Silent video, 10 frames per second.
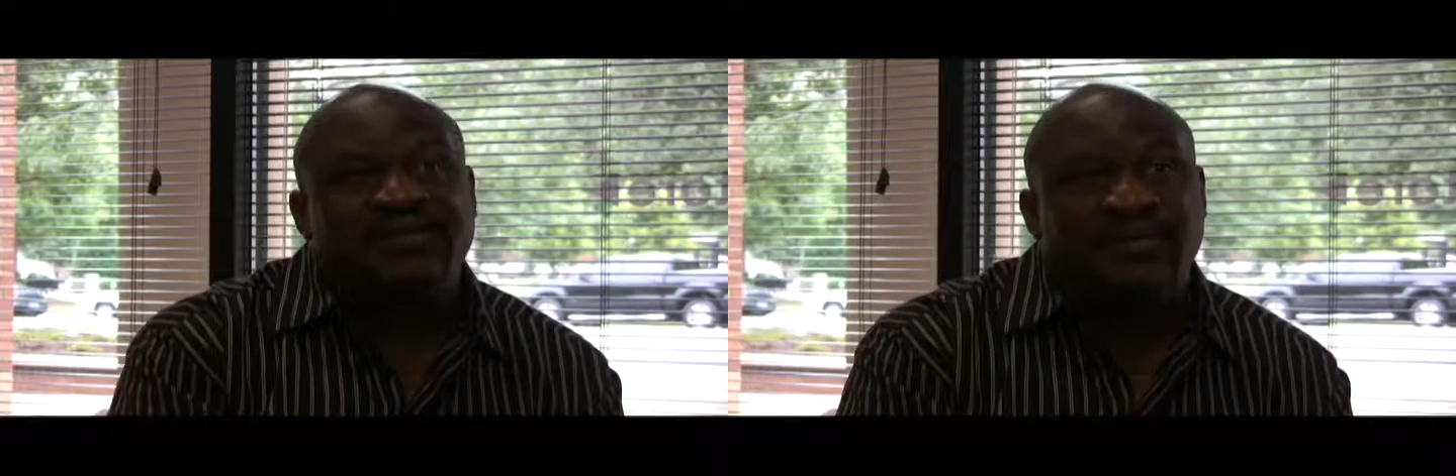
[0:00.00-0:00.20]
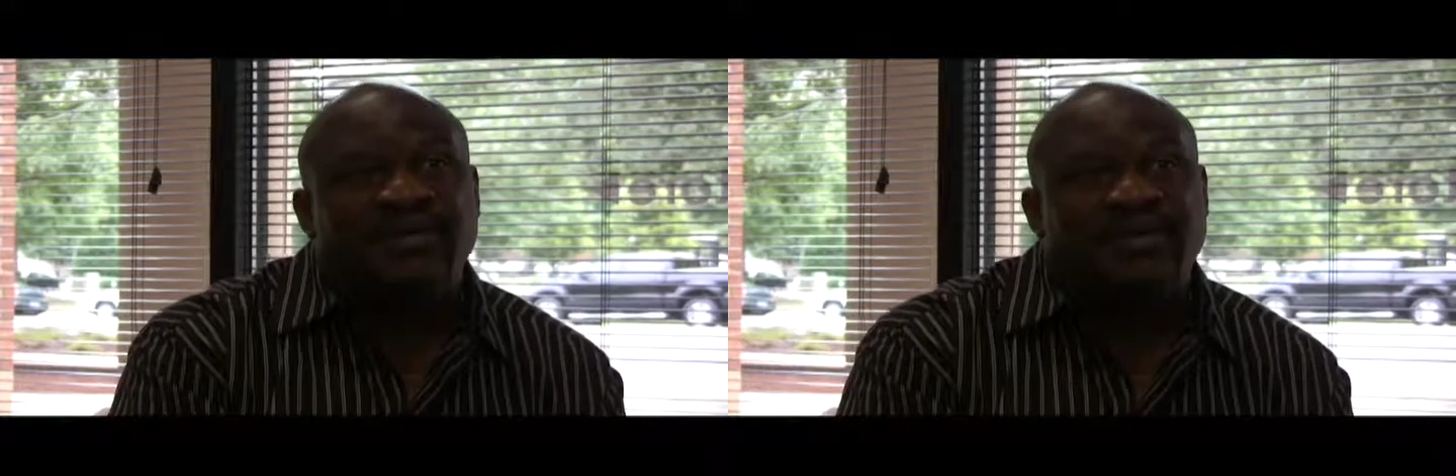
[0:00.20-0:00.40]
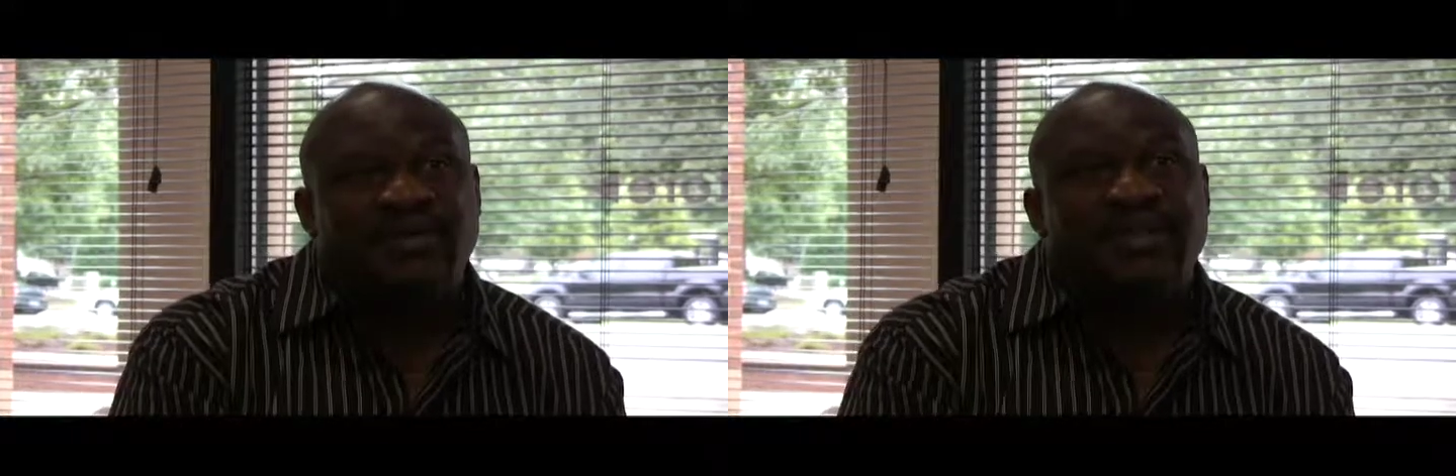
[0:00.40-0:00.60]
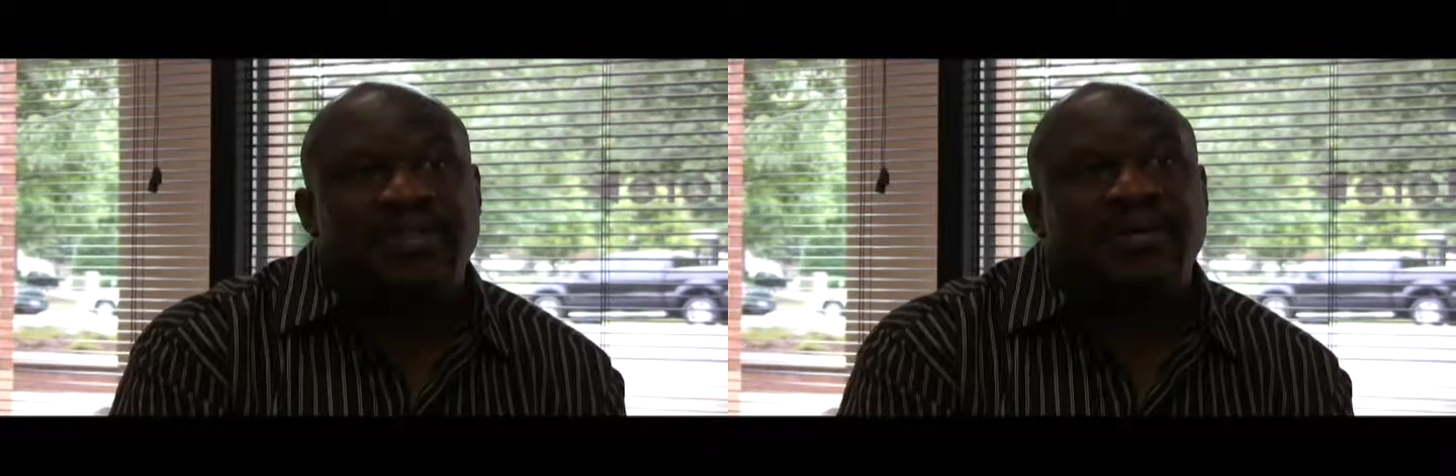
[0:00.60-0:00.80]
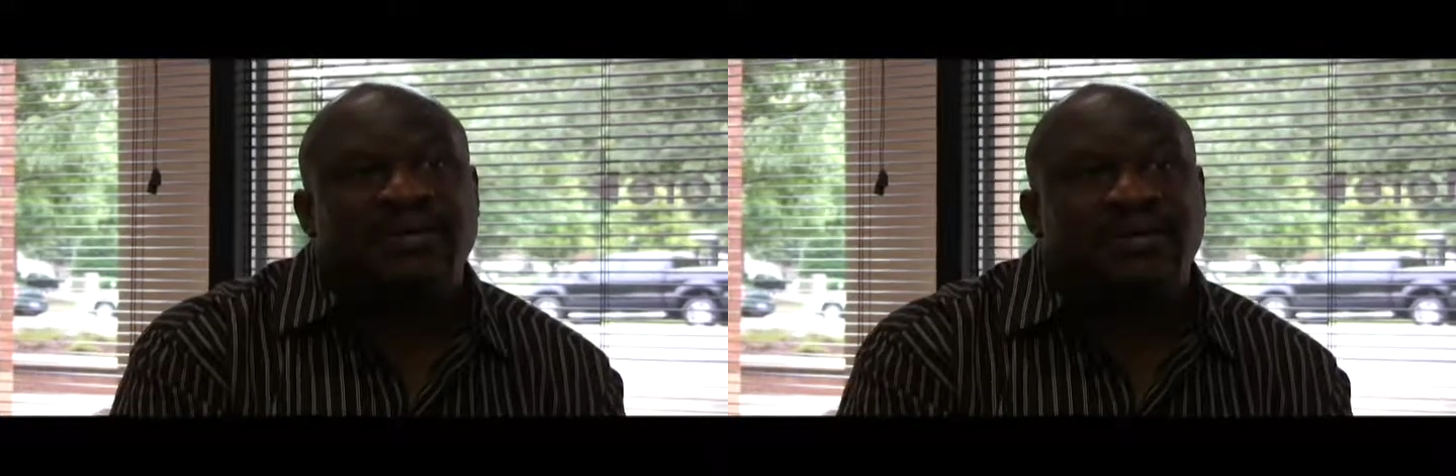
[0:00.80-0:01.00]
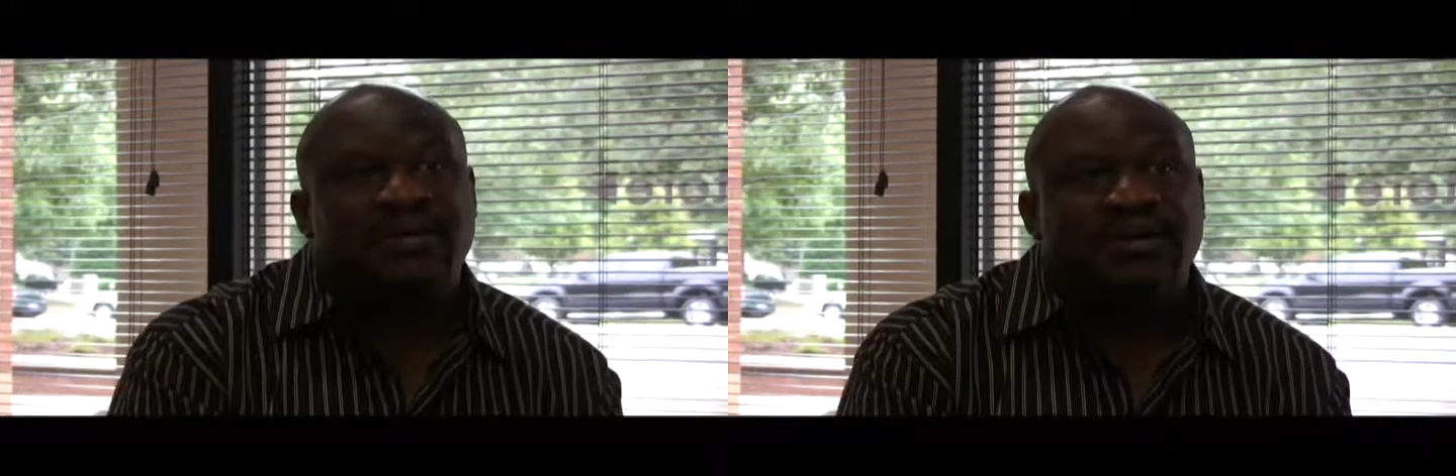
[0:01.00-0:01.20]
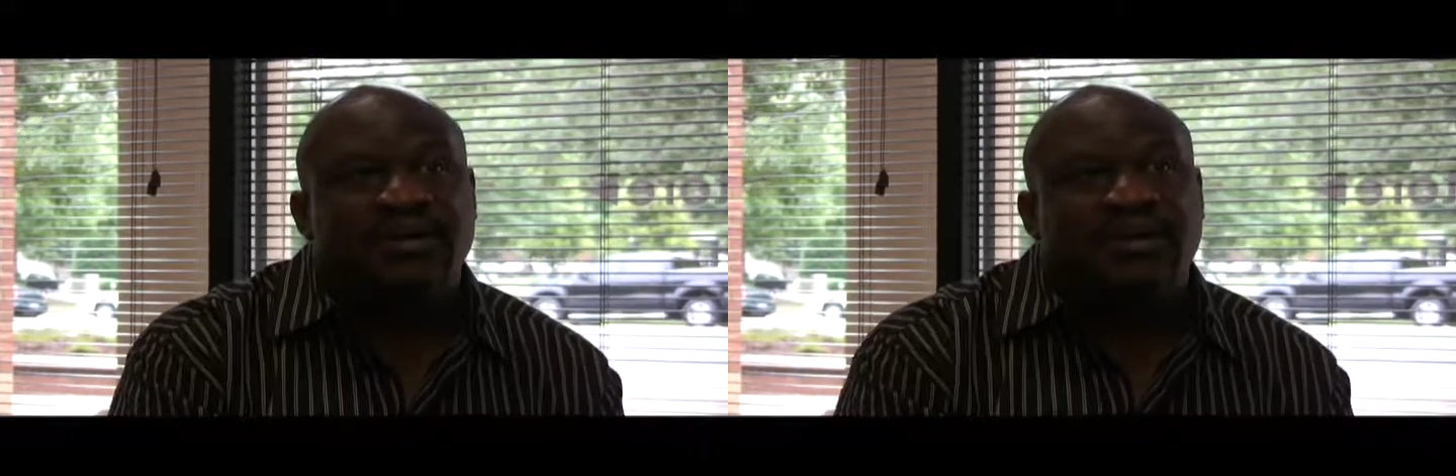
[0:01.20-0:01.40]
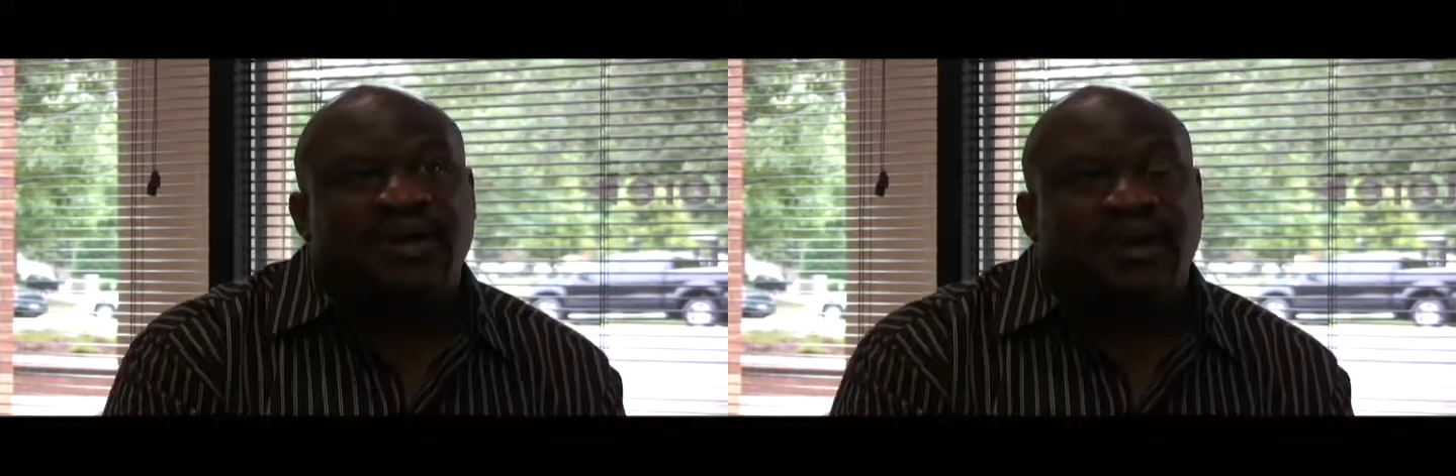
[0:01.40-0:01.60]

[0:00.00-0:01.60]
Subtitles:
voices can be heard.